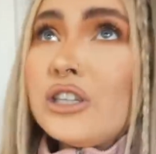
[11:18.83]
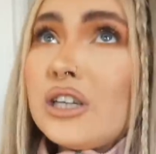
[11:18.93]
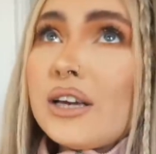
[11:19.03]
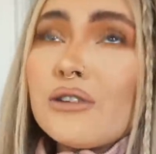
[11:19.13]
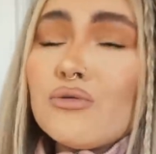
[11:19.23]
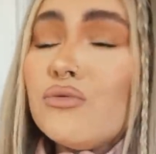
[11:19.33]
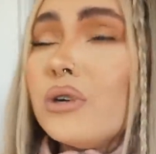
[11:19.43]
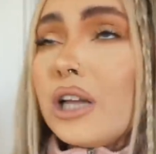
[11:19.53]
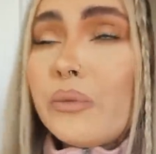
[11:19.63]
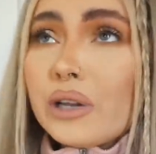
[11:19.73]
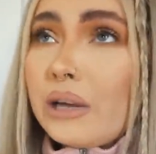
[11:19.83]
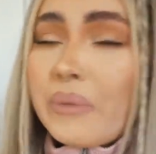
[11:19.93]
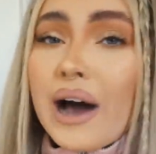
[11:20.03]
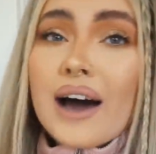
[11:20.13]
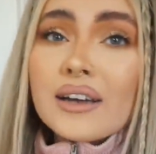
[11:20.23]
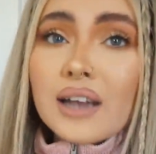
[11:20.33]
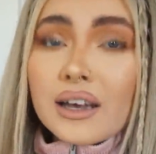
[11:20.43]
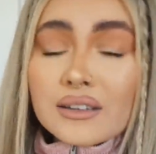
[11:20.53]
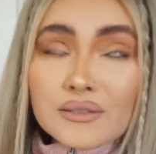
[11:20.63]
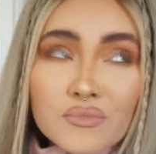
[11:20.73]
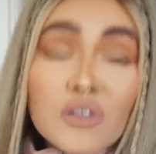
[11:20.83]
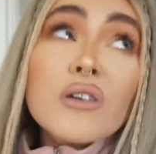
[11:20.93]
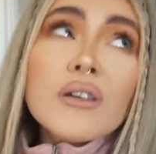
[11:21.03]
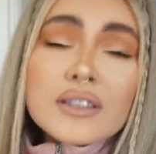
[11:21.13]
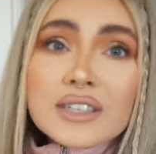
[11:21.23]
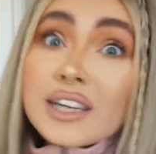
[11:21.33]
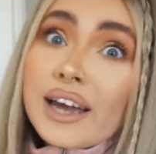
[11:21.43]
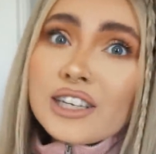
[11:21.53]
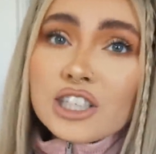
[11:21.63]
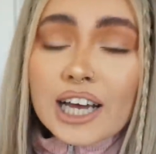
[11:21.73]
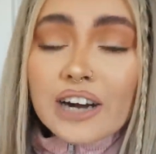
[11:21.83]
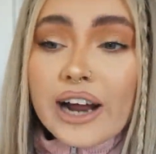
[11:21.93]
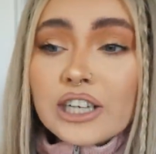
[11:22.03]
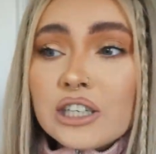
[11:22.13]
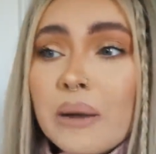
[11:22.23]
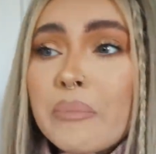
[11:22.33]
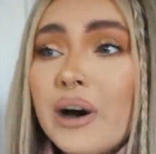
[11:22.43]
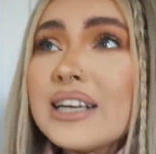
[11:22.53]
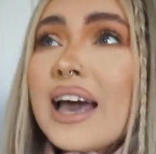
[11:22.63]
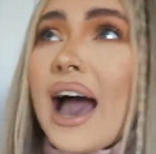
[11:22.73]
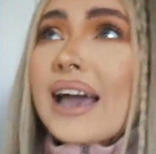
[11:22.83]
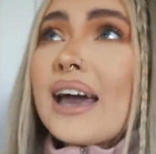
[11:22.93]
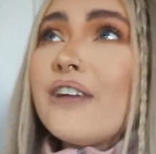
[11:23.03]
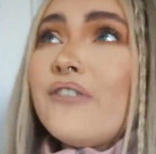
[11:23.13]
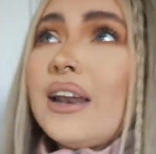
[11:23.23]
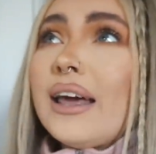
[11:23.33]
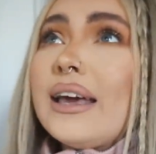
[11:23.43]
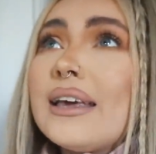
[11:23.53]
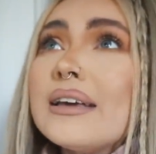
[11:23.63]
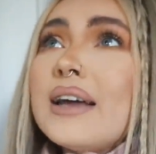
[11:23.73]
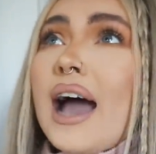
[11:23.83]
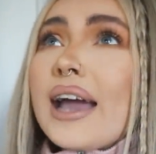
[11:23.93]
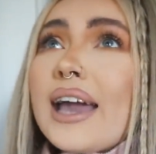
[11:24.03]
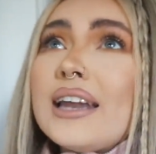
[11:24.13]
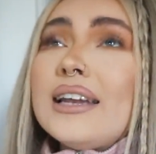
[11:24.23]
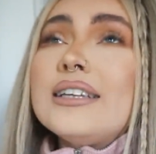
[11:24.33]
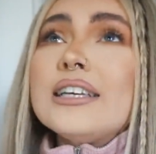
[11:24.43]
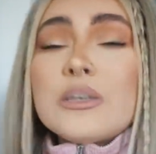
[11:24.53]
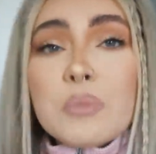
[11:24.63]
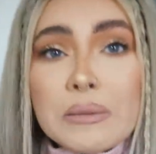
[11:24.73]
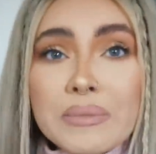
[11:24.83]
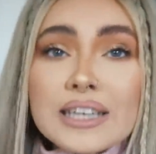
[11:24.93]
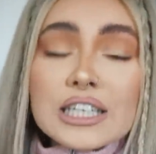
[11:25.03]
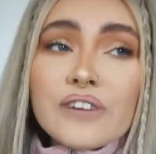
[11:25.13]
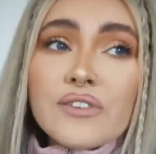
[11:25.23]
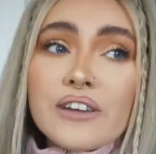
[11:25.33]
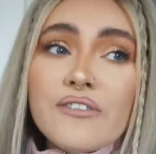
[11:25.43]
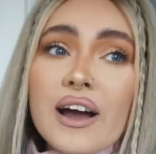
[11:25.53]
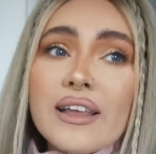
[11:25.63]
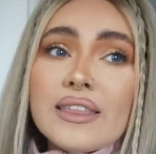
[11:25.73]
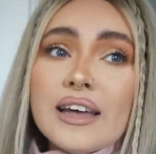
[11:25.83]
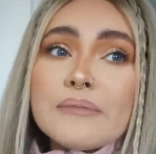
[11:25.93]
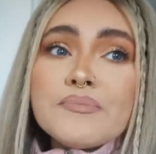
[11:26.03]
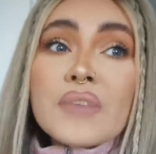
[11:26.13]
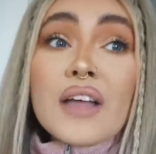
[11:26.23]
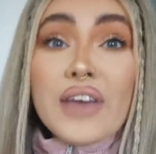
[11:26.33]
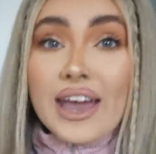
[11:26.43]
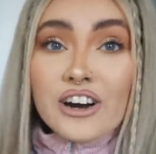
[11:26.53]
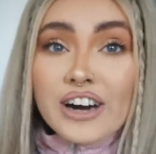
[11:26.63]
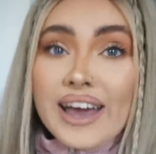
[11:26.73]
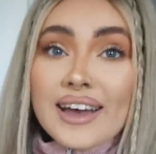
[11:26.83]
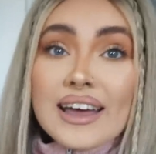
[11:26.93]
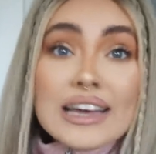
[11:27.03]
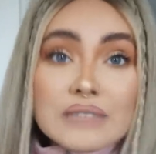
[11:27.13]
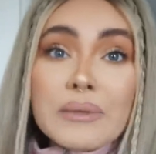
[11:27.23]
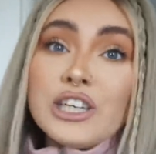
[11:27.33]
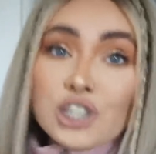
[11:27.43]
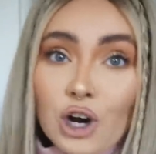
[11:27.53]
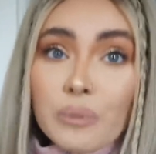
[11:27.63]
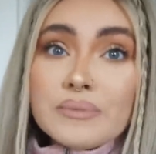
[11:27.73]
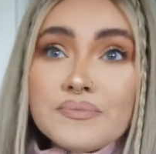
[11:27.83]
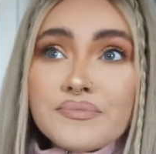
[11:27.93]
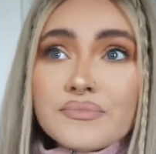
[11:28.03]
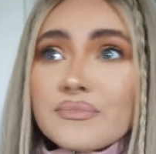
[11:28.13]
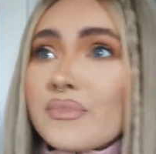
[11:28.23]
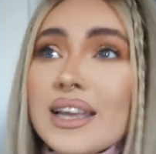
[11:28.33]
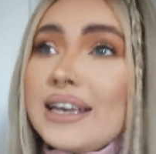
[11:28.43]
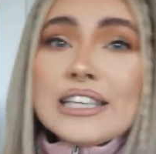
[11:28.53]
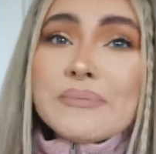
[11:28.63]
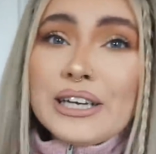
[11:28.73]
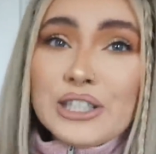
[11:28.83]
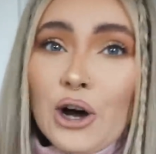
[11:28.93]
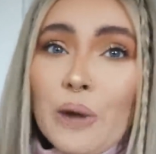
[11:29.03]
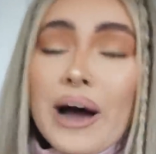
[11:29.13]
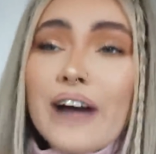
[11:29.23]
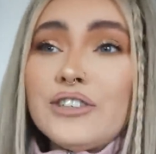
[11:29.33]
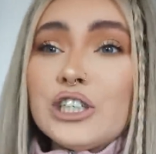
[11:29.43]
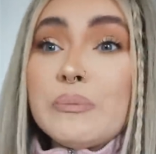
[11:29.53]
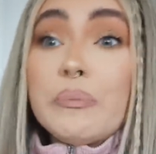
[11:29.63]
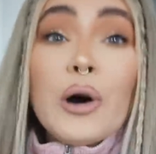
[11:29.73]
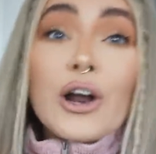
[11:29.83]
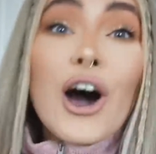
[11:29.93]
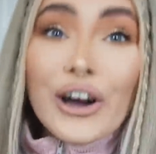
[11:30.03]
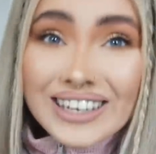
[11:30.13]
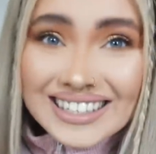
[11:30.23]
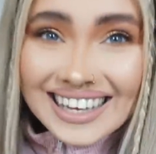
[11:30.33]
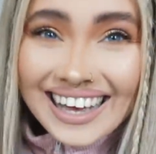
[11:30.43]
like really, really bad and like today's generation, but I kind of feel like I kind of need to explain myself in the fact that the internet is my job. It's my job. I've just bought a house.